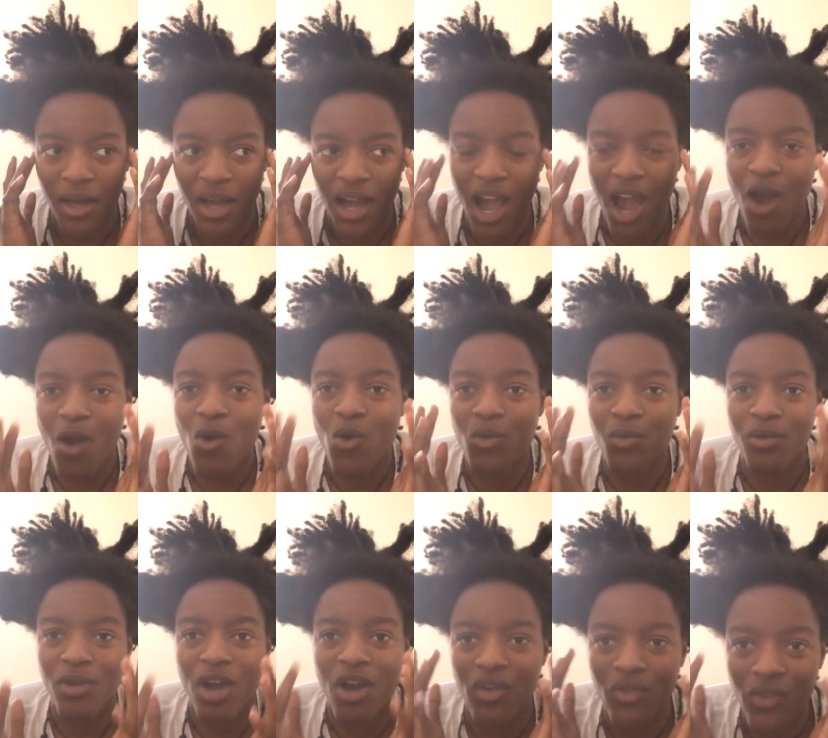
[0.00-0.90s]
I hope
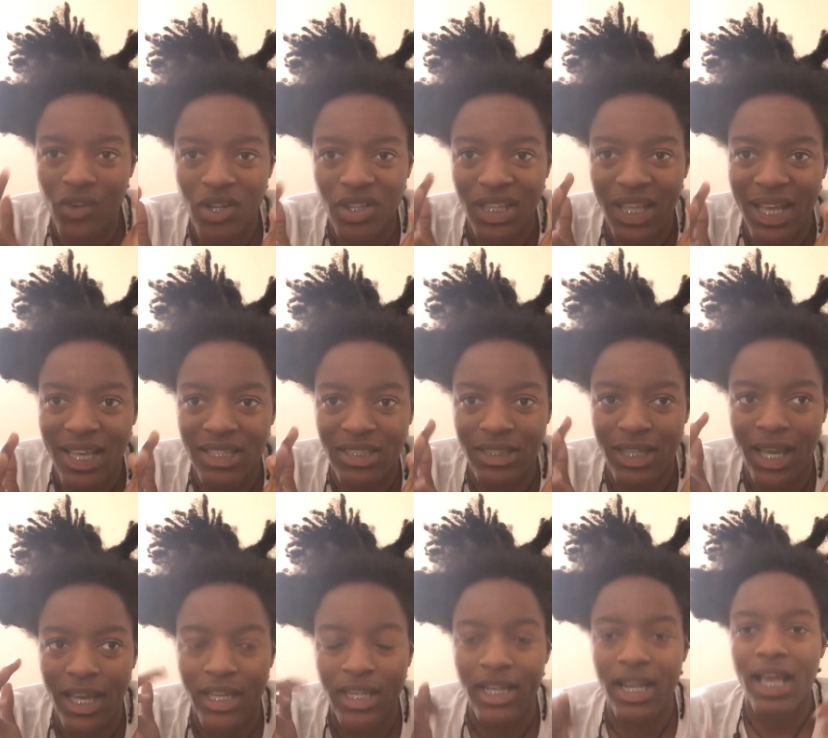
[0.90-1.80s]
y'all realize
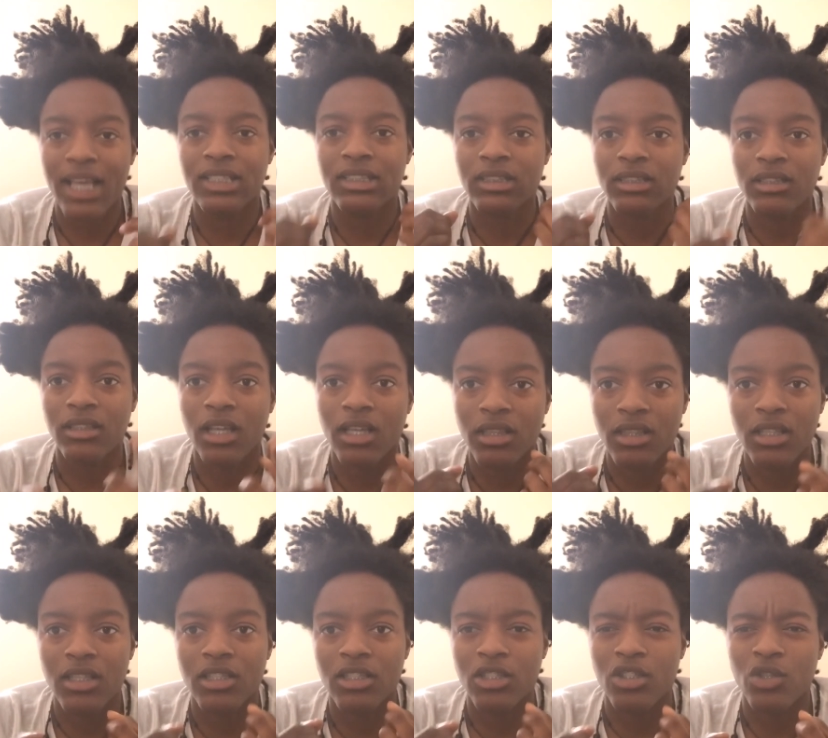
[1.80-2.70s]
that. It has
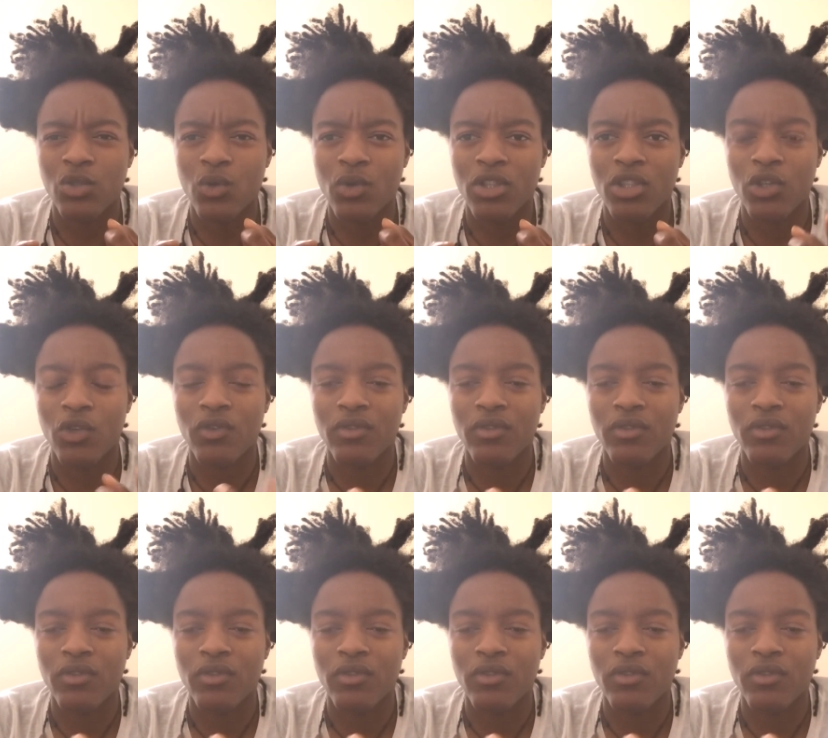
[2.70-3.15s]
nothing to do with you.